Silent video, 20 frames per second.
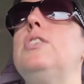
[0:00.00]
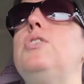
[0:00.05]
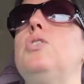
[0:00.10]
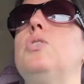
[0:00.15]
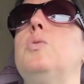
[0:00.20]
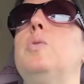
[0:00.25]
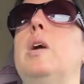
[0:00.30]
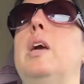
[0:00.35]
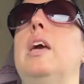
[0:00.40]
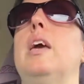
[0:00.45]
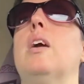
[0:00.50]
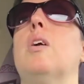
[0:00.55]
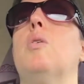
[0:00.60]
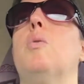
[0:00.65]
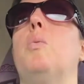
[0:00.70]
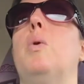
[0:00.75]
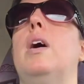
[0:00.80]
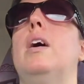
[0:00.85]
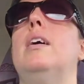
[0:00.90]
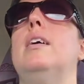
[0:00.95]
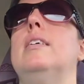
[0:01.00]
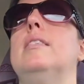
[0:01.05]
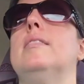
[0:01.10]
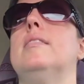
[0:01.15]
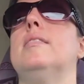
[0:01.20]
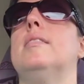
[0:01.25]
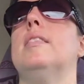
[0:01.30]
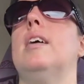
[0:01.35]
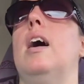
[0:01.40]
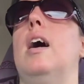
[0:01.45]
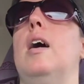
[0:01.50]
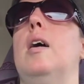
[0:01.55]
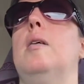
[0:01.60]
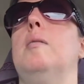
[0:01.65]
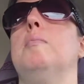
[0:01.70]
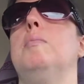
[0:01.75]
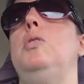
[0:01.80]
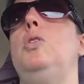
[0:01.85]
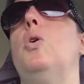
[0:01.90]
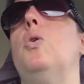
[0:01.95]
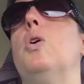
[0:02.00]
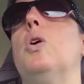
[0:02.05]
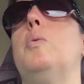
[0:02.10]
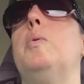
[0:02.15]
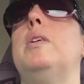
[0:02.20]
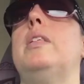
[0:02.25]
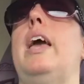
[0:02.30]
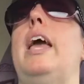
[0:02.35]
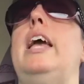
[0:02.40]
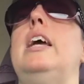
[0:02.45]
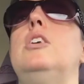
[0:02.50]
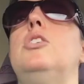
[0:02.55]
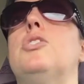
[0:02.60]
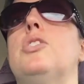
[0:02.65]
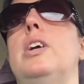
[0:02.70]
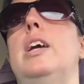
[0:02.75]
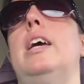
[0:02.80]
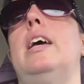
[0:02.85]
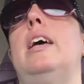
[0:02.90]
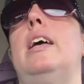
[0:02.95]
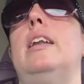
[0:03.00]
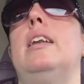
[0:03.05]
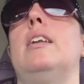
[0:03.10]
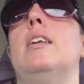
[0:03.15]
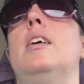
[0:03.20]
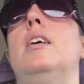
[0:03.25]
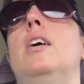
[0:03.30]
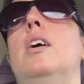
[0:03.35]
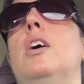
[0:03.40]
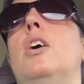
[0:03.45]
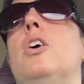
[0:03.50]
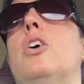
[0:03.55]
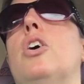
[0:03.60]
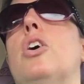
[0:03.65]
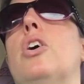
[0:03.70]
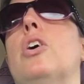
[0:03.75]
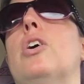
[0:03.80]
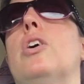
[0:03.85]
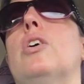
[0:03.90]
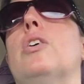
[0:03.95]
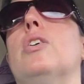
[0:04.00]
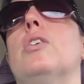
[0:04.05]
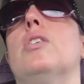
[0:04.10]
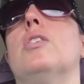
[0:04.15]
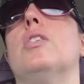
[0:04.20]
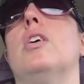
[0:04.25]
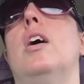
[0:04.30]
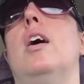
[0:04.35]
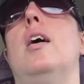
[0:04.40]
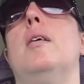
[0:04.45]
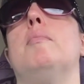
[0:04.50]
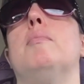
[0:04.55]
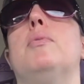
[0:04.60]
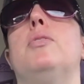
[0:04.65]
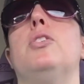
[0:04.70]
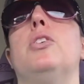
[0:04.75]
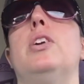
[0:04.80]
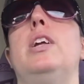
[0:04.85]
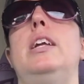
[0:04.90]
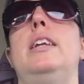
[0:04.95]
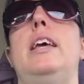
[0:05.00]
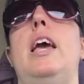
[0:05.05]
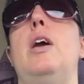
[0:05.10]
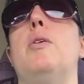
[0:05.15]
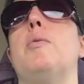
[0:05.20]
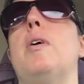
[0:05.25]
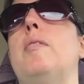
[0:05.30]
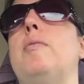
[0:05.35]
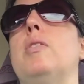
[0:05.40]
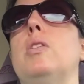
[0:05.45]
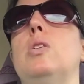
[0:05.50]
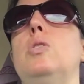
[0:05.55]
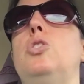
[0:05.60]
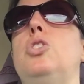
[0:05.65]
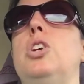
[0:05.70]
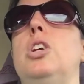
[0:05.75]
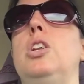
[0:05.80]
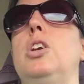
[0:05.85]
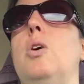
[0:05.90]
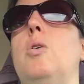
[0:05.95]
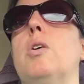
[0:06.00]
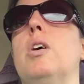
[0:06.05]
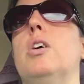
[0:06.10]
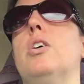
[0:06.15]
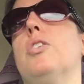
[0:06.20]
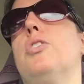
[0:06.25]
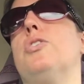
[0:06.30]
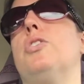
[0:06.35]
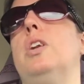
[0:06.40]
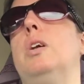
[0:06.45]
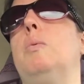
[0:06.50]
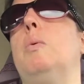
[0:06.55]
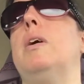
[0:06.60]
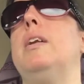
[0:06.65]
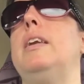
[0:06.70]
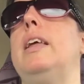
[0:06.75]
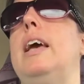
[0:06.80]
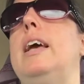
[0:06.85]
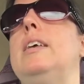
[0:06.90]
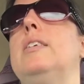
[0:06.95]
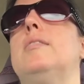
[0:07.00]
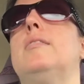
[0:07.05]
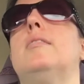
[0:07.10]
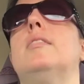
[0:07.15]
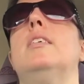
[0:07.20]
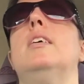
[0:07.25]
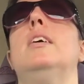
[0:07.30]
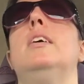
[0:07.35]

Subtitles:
doing was yoga with Adrienne, her 30-day revolution yoga, or 31 days.